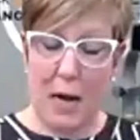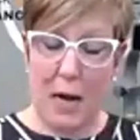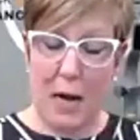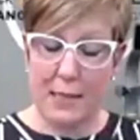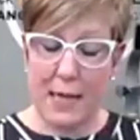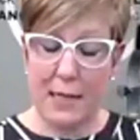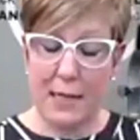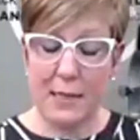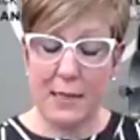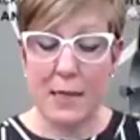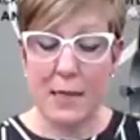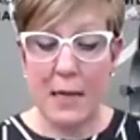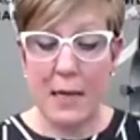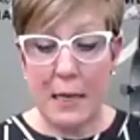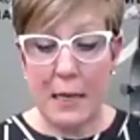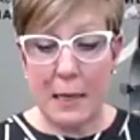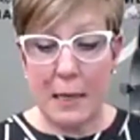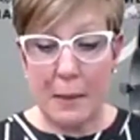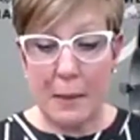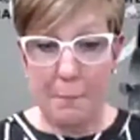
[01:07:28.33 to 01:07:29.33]
process,
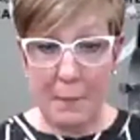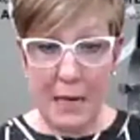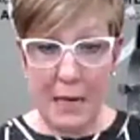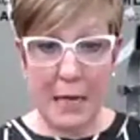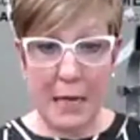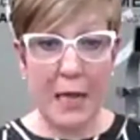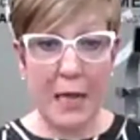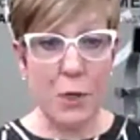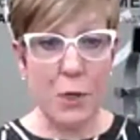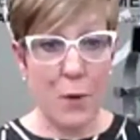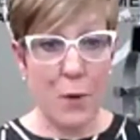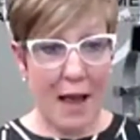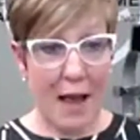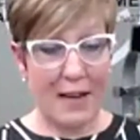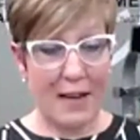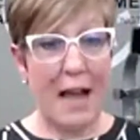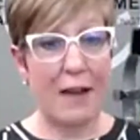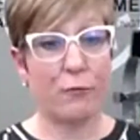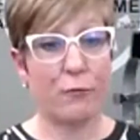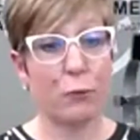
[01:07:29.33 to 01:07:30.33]
meaning you have
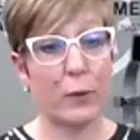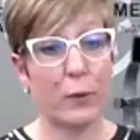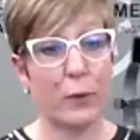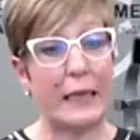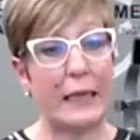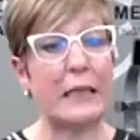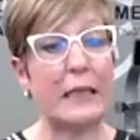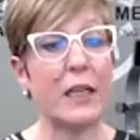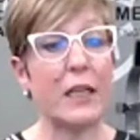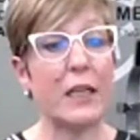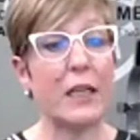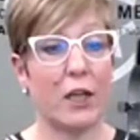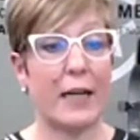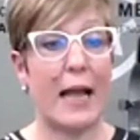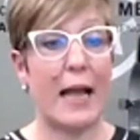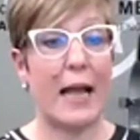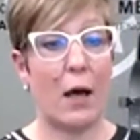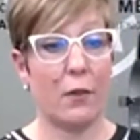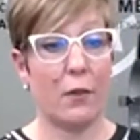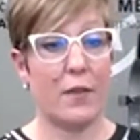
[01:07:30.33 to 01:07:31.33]
to have really
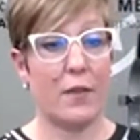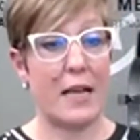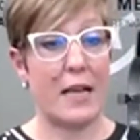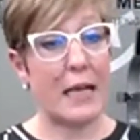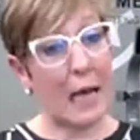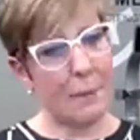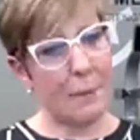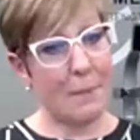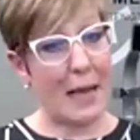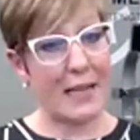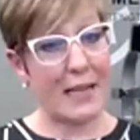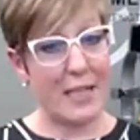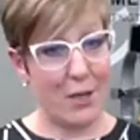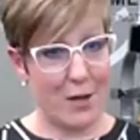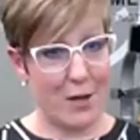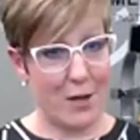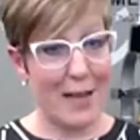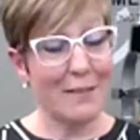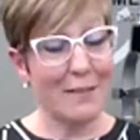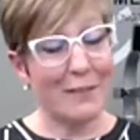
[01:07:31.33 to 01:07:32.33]
good, healthy gut
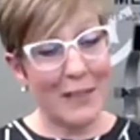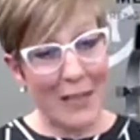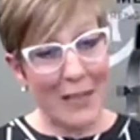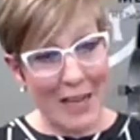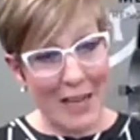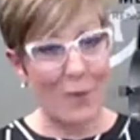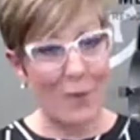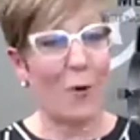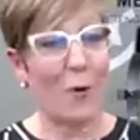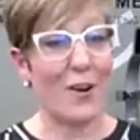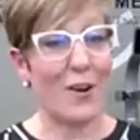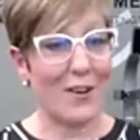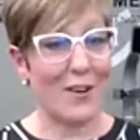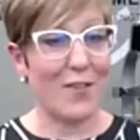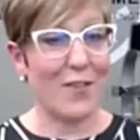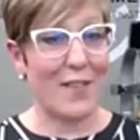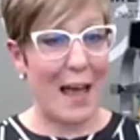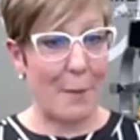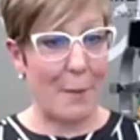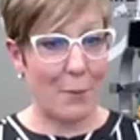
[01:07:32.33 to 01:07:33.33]
bacteria in order to,
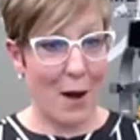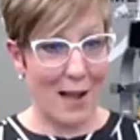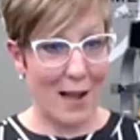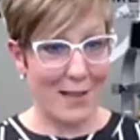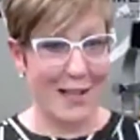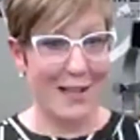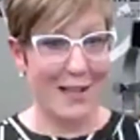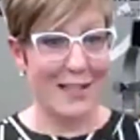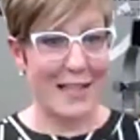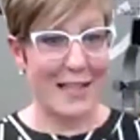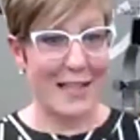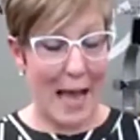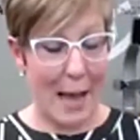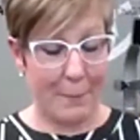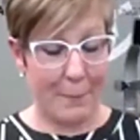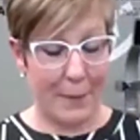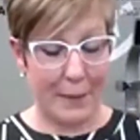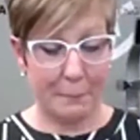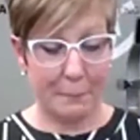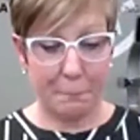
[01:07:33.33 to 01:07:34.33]
for that process to
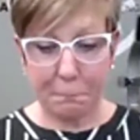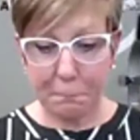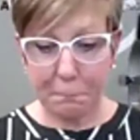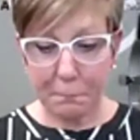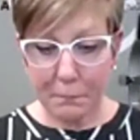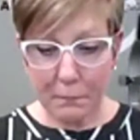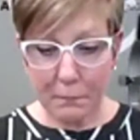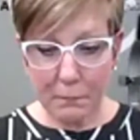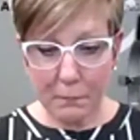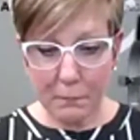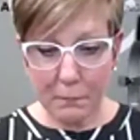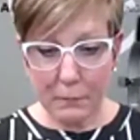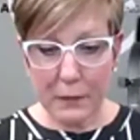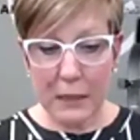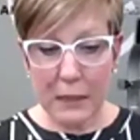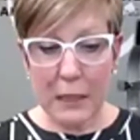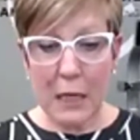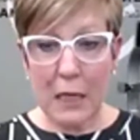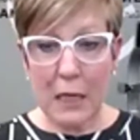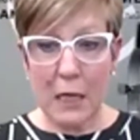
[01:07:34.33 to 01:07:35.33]
happen.
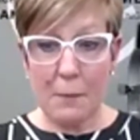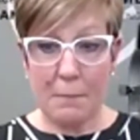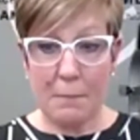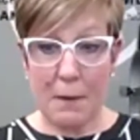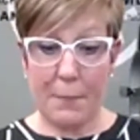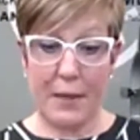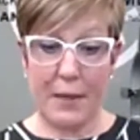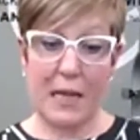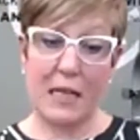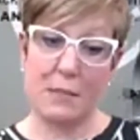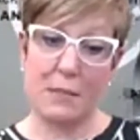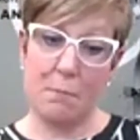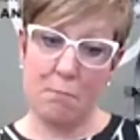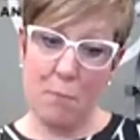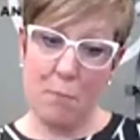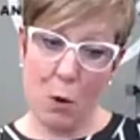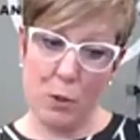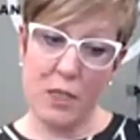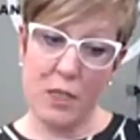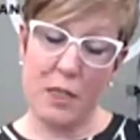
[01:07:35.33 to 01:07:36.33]
But because
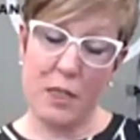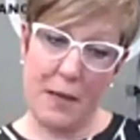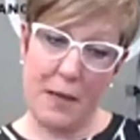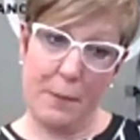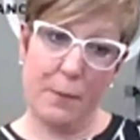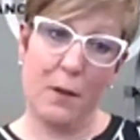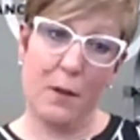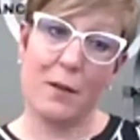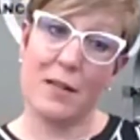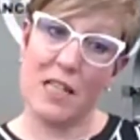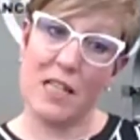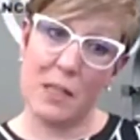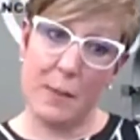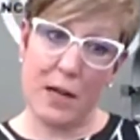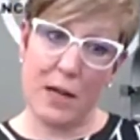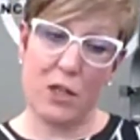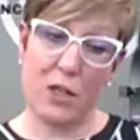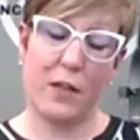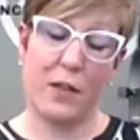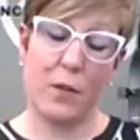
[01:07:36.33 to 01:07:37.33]
most people, and
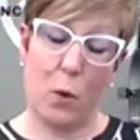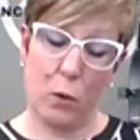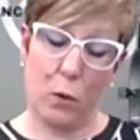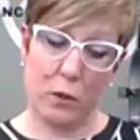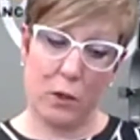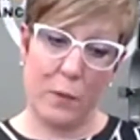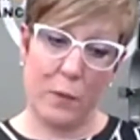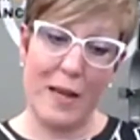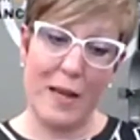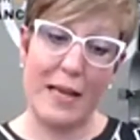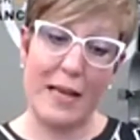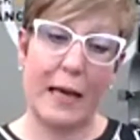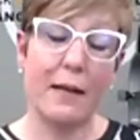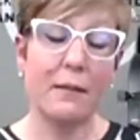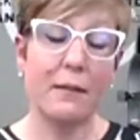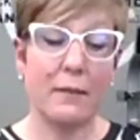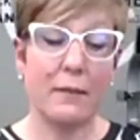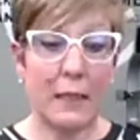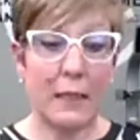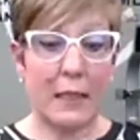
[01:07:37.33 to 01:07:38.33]
especially the older we
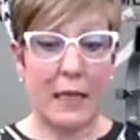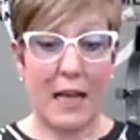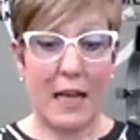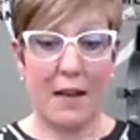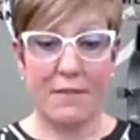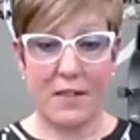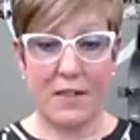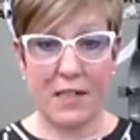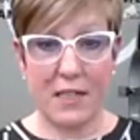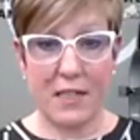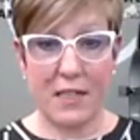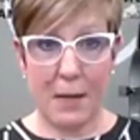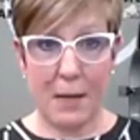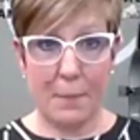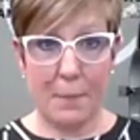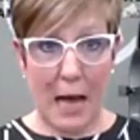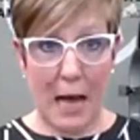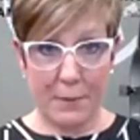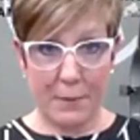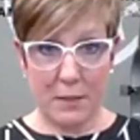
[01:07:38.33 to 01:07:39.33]
get, have
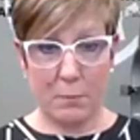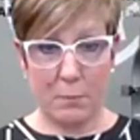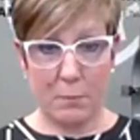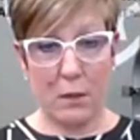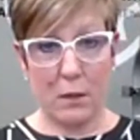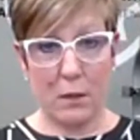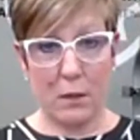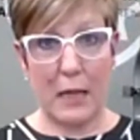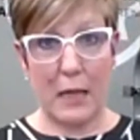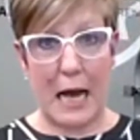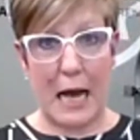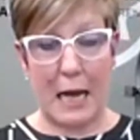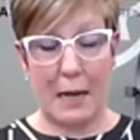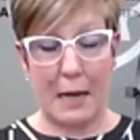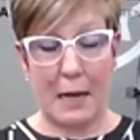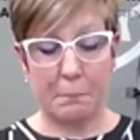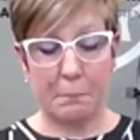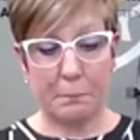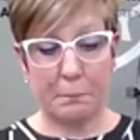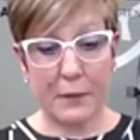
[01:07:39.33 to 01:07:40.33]
suboptimal
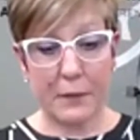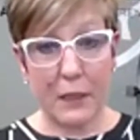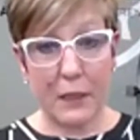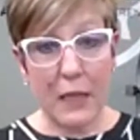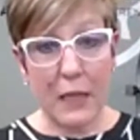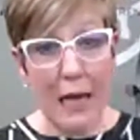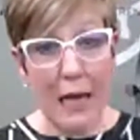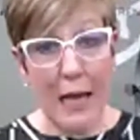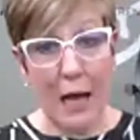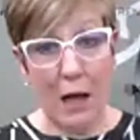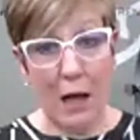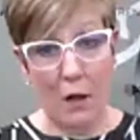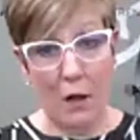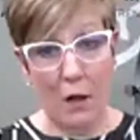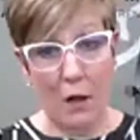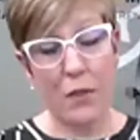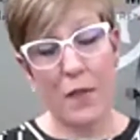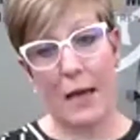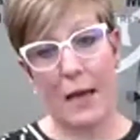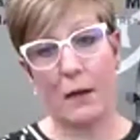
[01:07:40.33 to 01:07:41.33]
um, gut
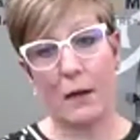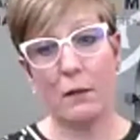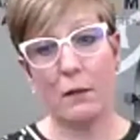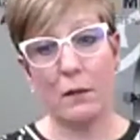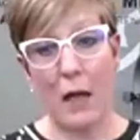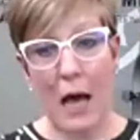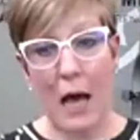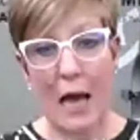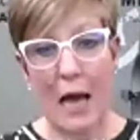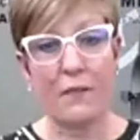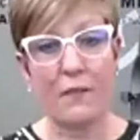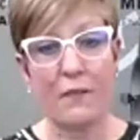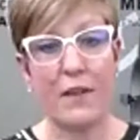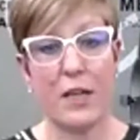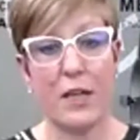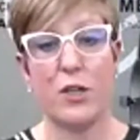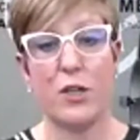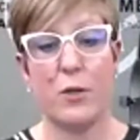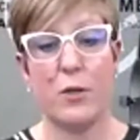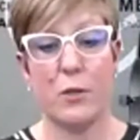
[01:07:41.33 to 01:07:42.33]
health and a lot of
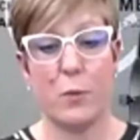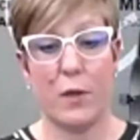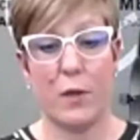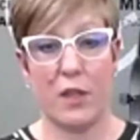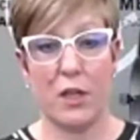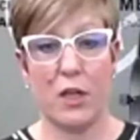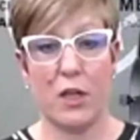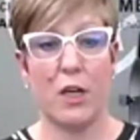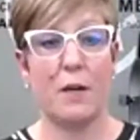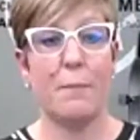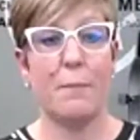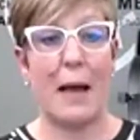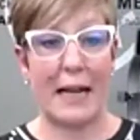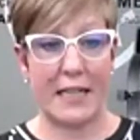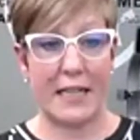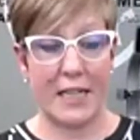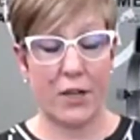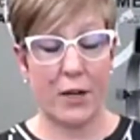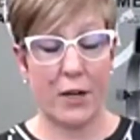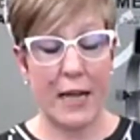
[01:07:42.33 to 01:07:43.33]
issues with good
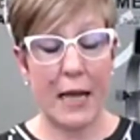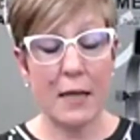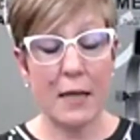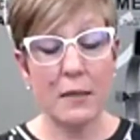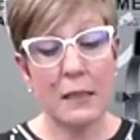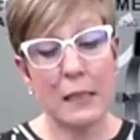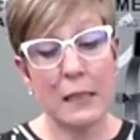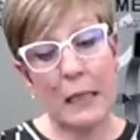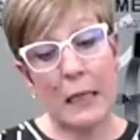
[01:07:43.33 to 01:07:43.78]
bacteria,